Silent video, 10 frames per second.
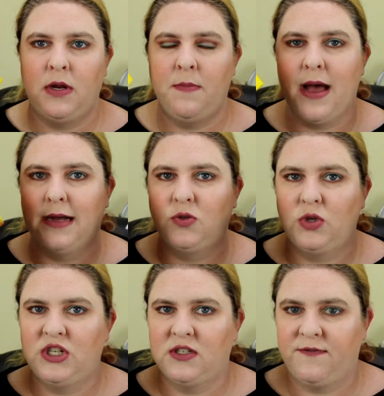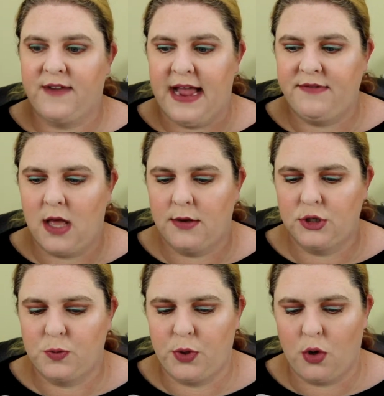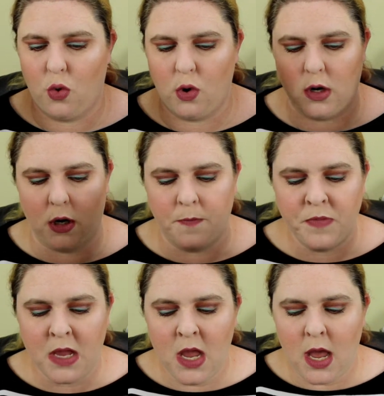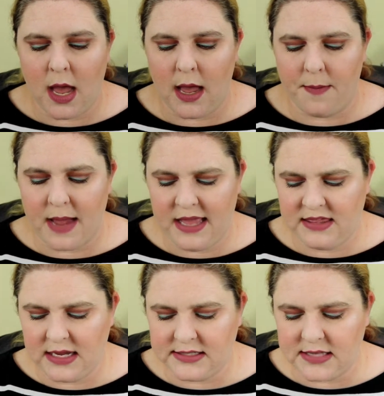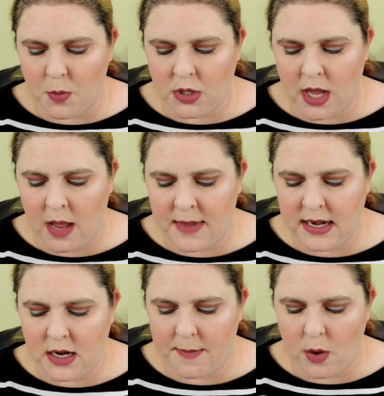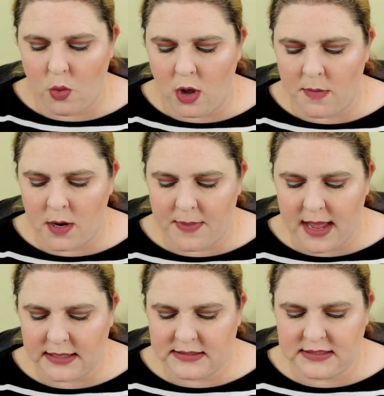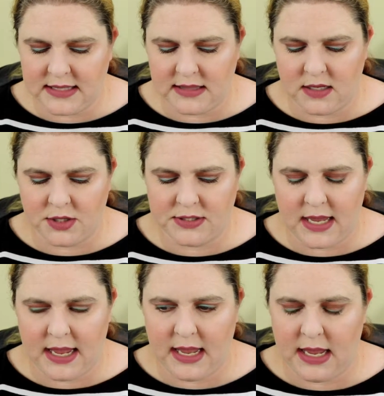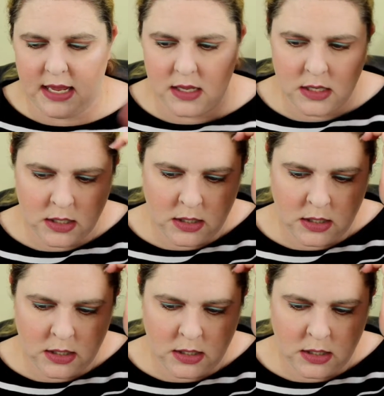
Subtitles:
beauty box, which is $5 per quarter. I think someone commented on my Walmart box that there's a